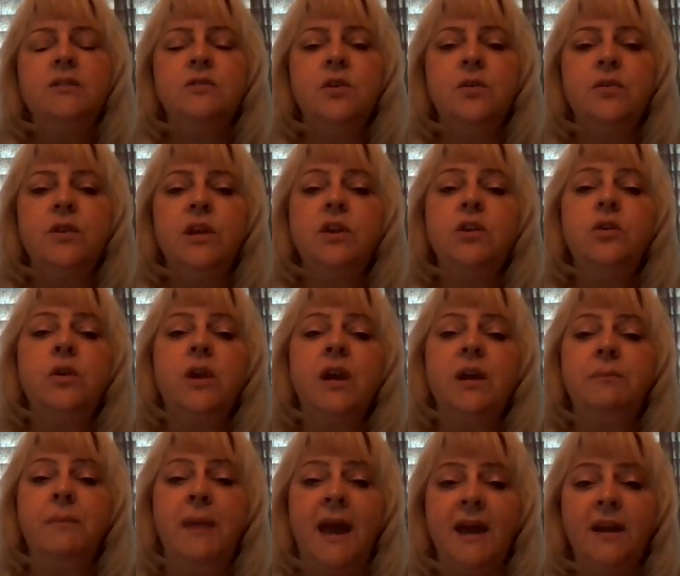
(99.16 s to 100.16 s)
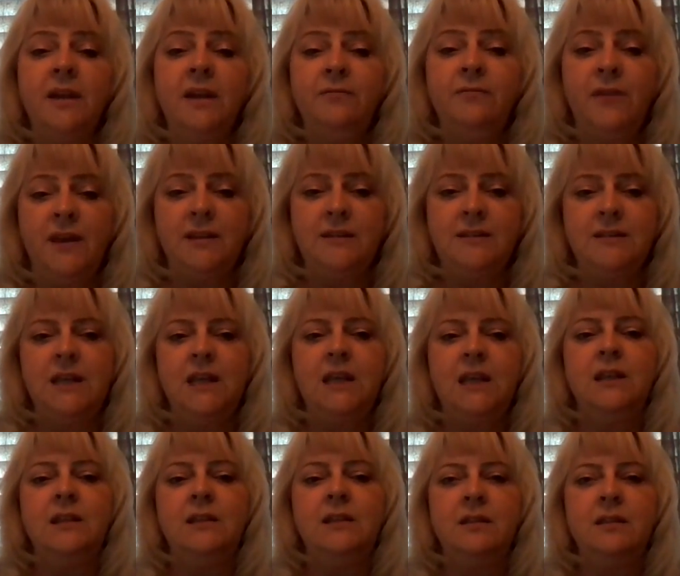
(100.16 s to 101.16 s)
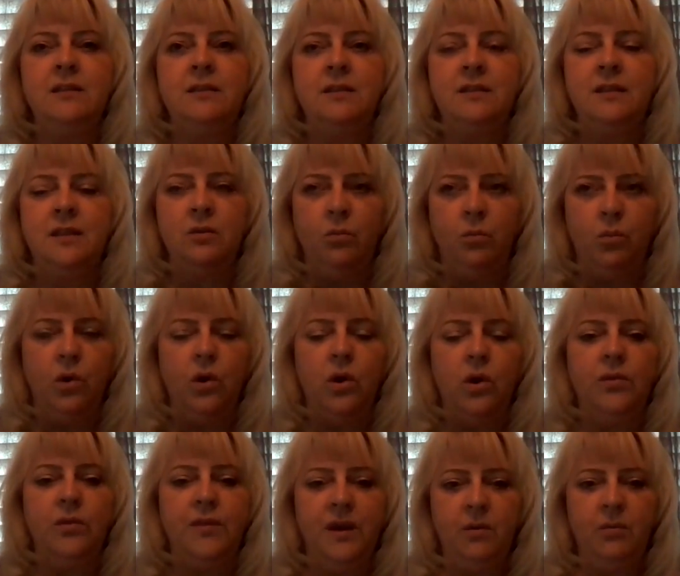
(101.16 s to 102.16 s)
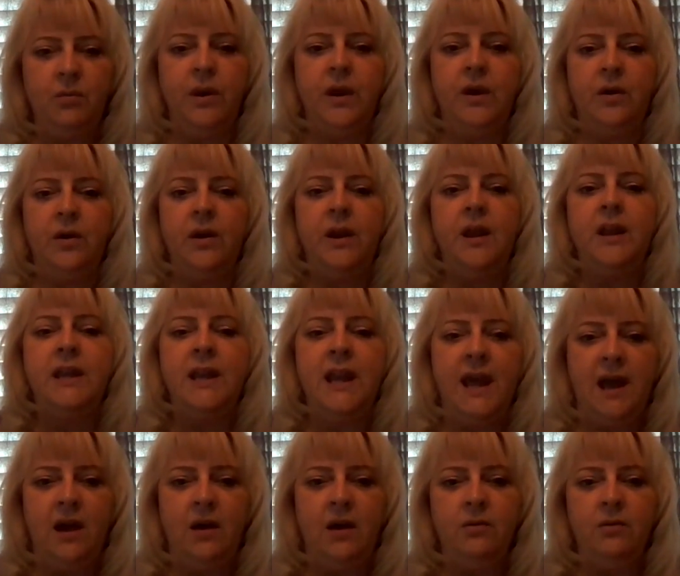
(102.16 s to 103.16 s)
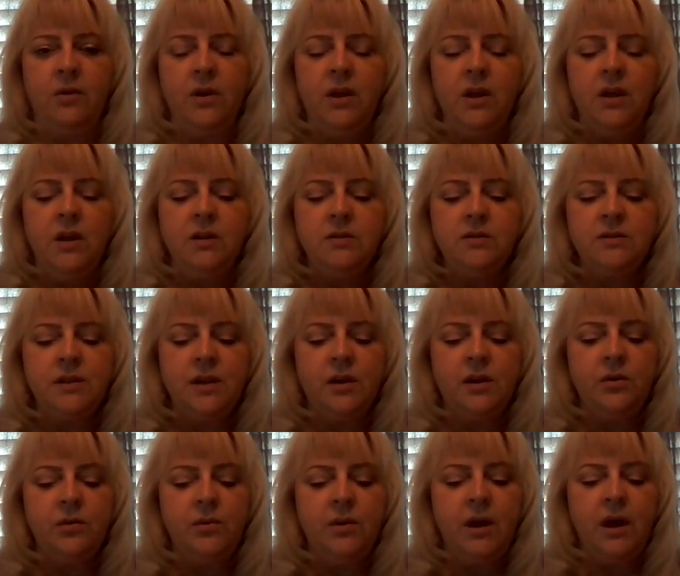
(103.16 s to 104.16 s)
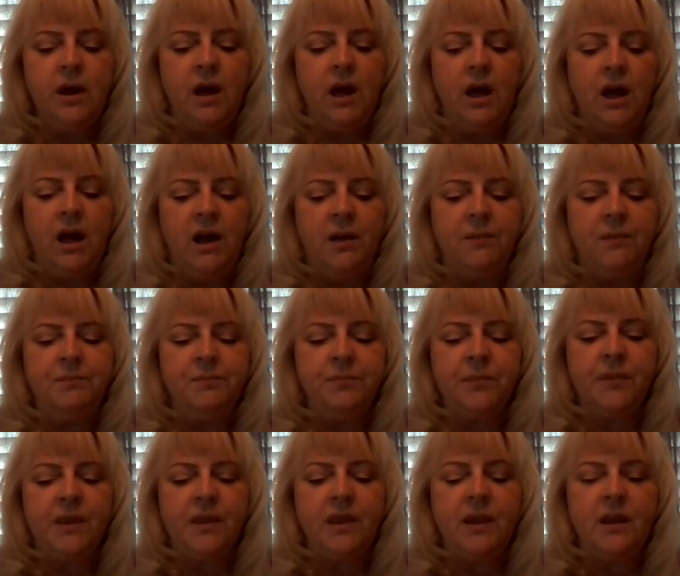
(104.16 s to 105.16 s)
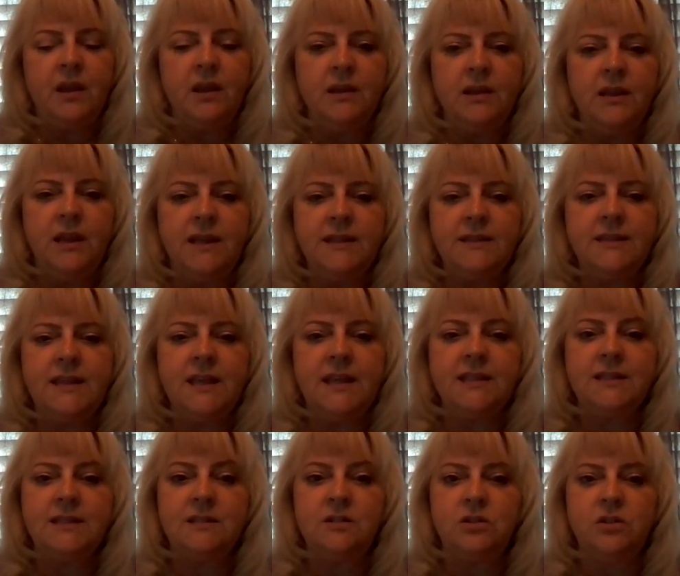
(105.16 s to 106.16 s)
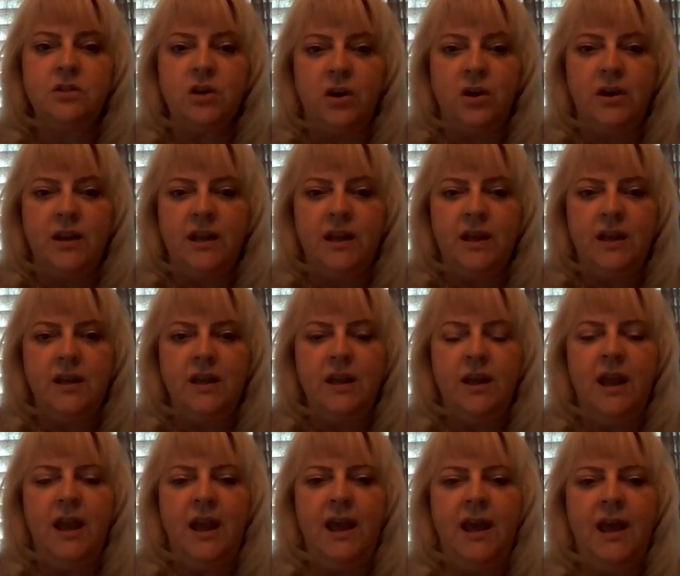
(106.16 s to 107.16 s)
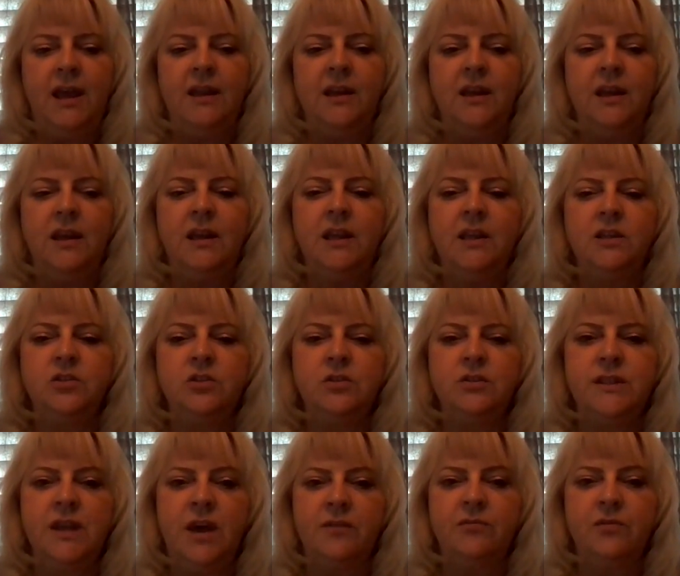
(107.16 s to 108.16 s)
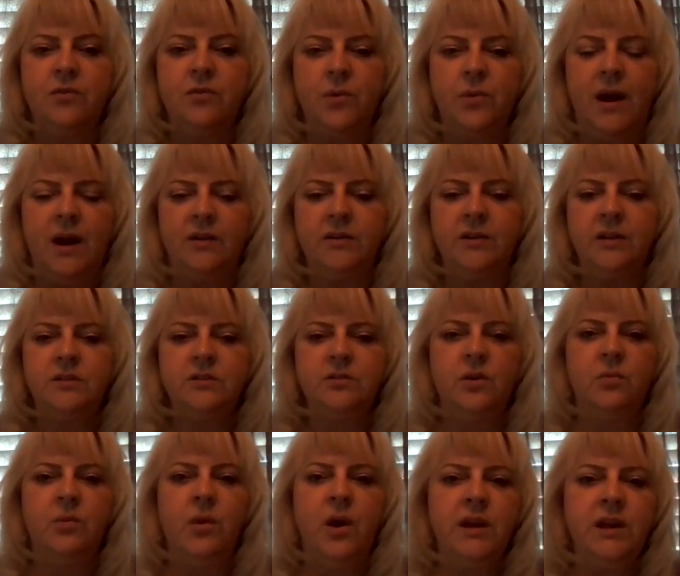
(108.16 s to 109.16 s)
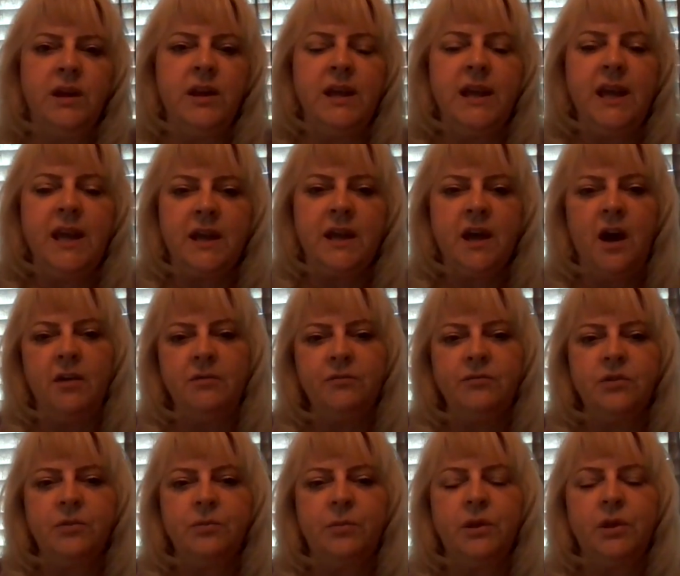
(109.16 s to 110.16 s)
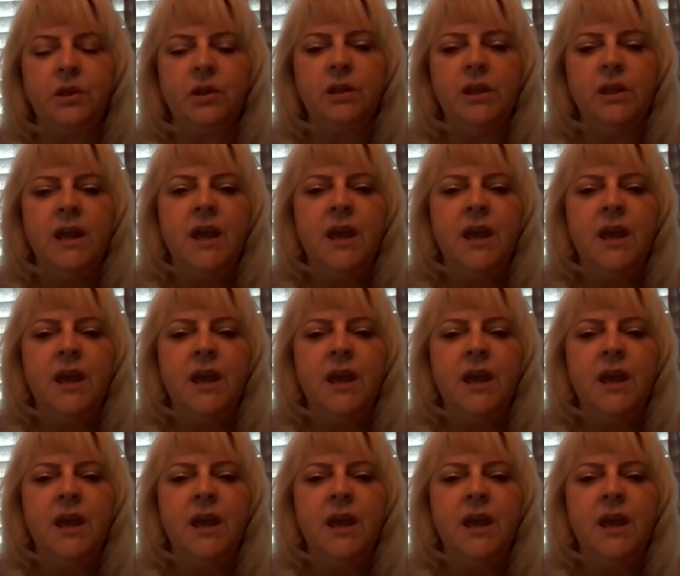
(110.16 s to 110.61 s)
so that you can manifest in the world that we are in now. So let's get started and get yourself grounded. So I want you to get comfortable